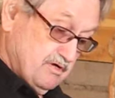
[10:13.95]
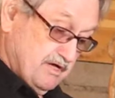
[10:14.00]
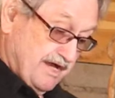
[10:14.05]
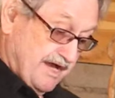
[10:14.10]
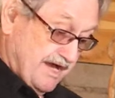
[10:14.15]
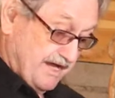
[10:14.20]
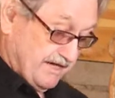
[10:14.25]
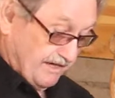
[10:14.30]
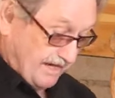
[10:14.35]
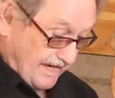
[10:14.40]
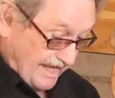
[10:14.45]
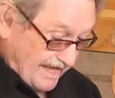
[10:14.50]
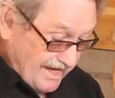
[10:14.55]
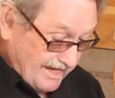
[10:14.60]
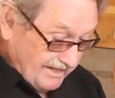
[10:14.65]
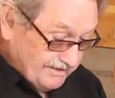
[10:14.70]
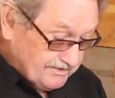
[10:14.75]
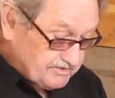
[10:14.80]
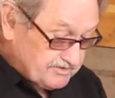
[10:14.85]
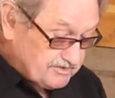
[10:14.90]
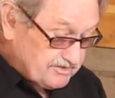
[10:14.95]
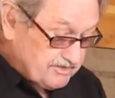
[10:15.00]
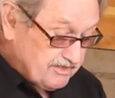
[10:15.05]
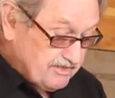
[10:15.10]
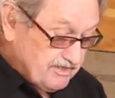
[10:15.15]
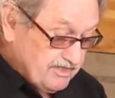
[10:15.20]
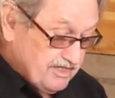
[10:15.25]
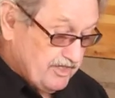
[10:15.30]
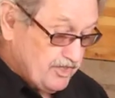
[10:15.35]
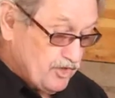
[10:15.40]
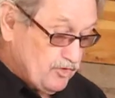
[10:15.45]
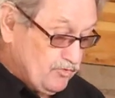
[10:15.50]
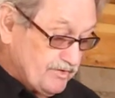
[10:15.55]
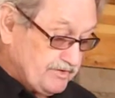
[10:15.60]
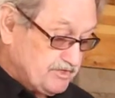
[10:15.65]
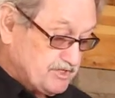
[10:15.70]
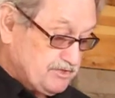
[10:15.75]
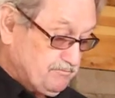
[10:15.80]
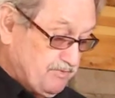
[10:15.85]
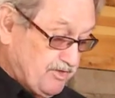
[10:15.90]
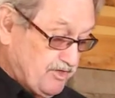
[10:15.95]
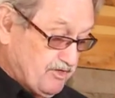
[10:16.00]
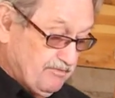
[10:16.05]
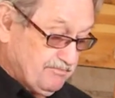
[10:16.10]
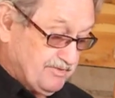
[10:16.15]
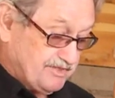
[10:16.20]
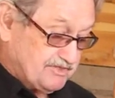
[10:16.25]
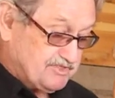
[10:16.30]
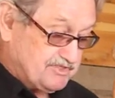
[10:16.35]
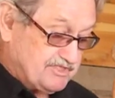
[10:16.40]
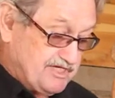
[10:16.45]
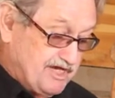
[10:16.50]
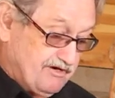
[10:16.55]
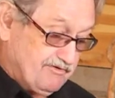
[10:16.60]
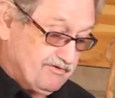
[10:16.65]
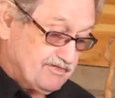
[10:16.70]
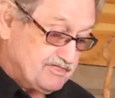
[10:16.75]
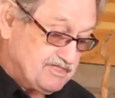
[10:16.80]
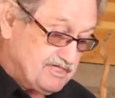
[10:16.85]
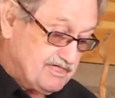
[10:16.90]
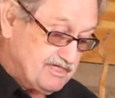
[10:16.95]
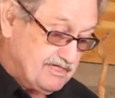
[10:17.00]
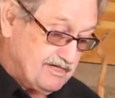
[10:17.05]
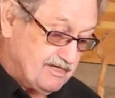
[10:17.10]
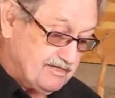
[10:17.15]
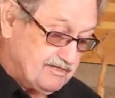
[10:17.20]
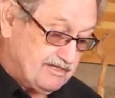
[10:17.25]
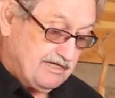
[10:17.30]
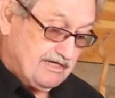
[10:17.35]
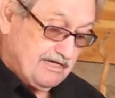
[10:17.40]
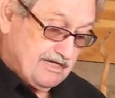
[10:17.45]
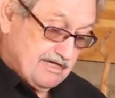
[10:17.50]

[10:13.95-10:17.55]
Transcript: And last, new experiments guarantee it,